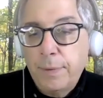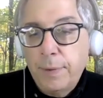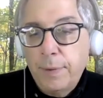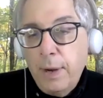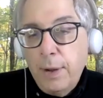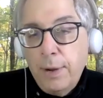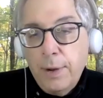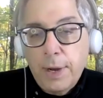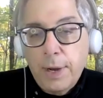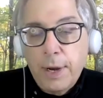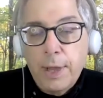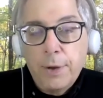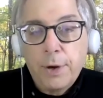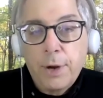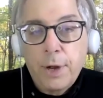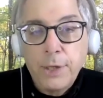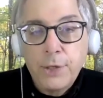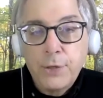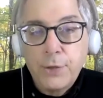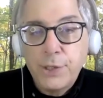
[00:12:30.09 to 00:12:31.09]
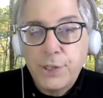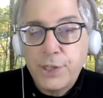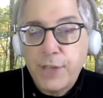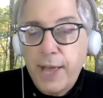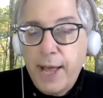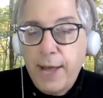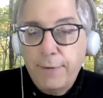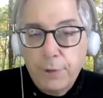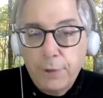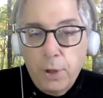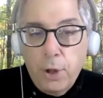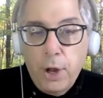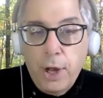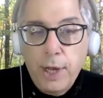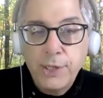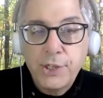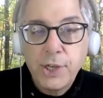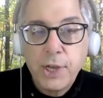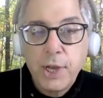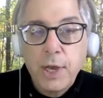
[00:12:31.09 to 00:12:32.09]
you know, in other countries, they have
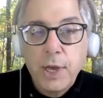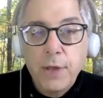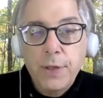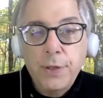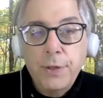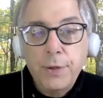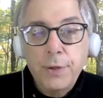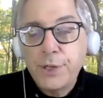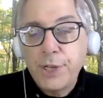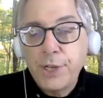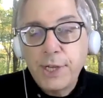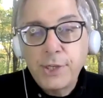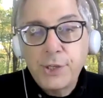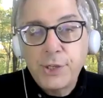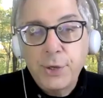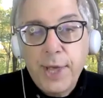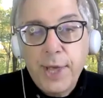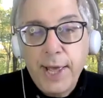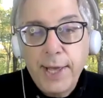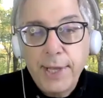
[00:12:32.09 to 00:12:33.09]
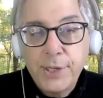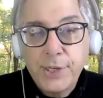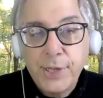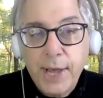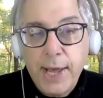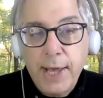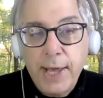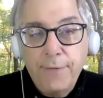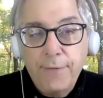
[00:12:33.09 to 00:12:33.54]
laws that there's things you can't say,